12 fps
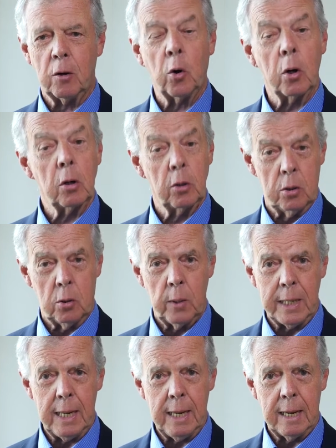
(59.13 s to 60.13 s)
or low
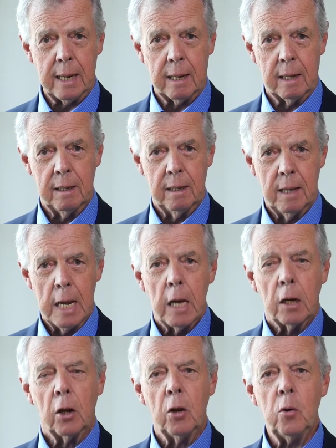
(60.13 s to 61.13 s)
E.
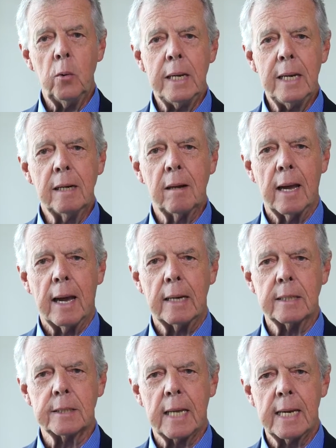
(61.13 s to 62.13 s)
Low E
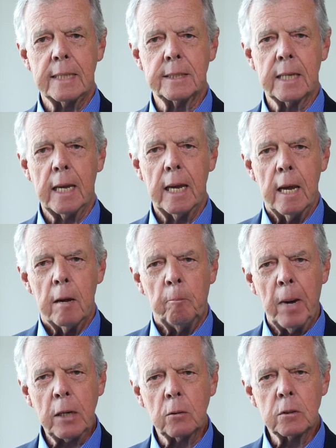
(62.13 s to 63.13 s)
glass has a
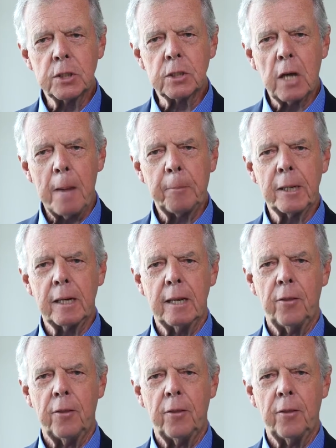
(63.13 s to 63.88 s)
microscopically